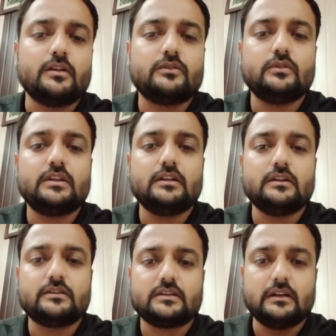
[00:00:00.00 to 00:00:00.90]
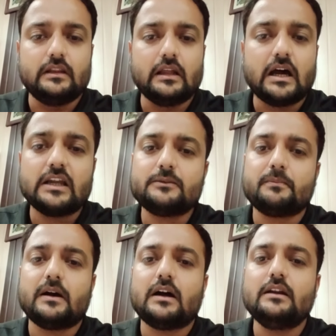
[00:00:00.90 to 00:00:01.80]
so it's a large
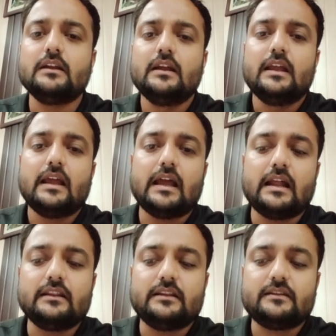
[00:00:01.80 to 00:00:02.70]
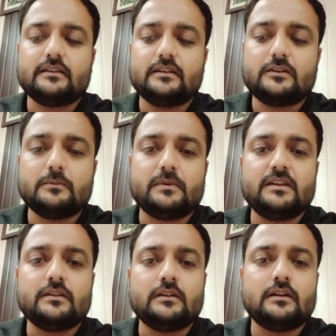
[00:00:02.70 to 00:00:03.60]
part. And this discipline,